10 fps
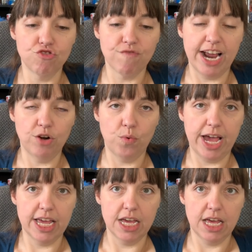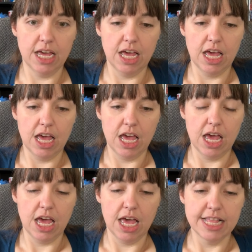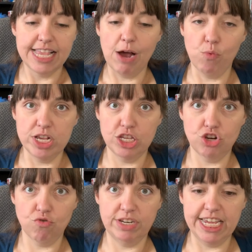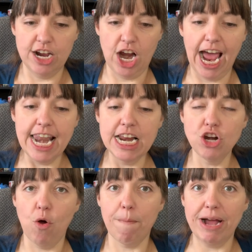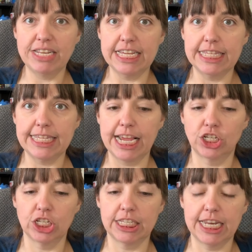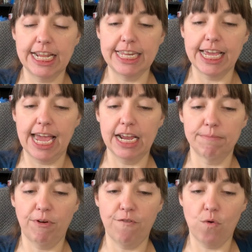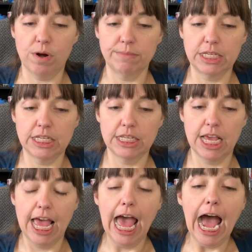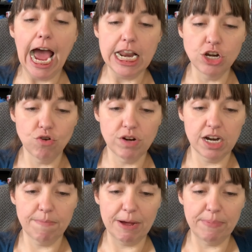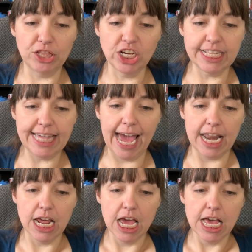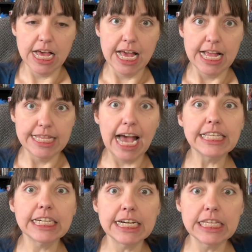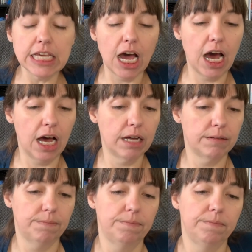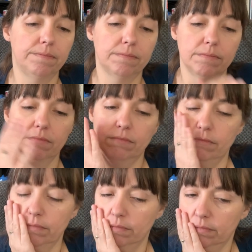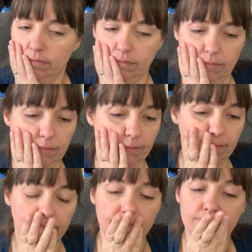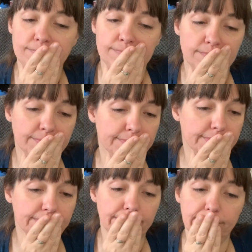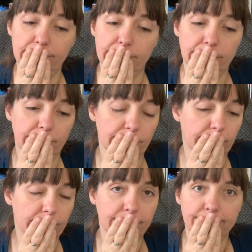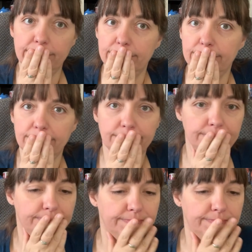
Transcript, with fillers: Right away. That wasn't no deer. I didn't know about these sages and they take animal forms. I didn't know nothing about it. But look at that. That's because... Mm -mm. Mm -mm.